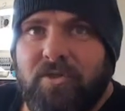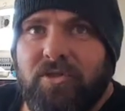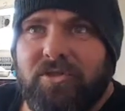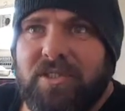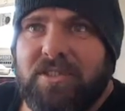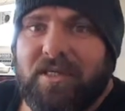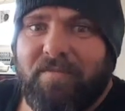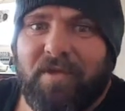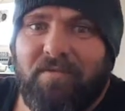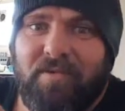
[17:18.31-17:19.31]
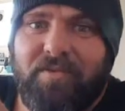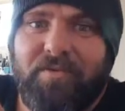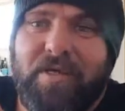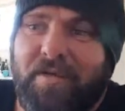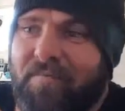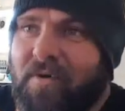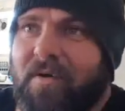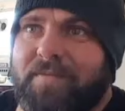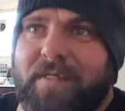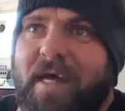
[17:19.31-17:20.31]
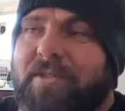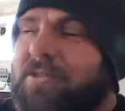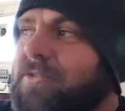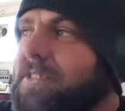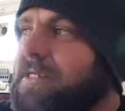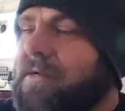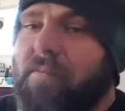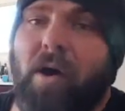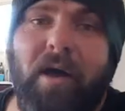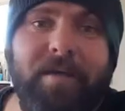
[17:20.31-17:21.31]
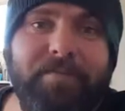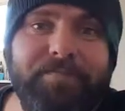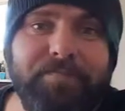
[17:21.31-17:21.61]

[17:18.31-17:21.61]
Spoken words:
you see something with 3 to 5 stars, you're just going to buy it.